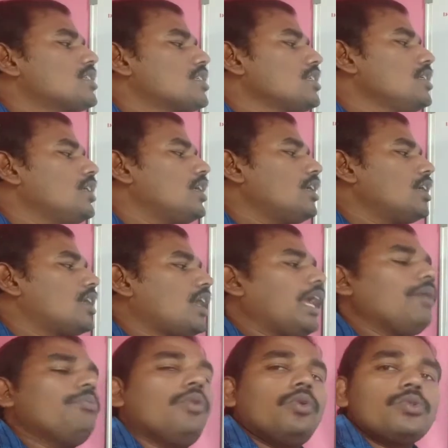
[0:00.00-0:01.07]

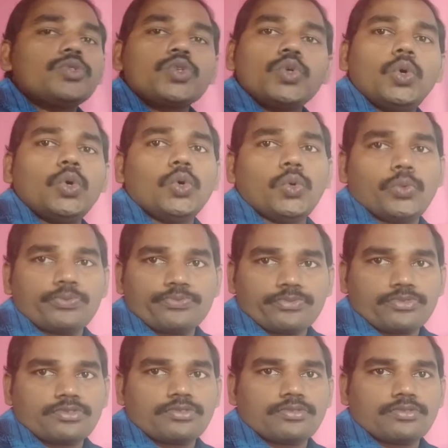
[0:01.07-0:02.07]
ribosomes.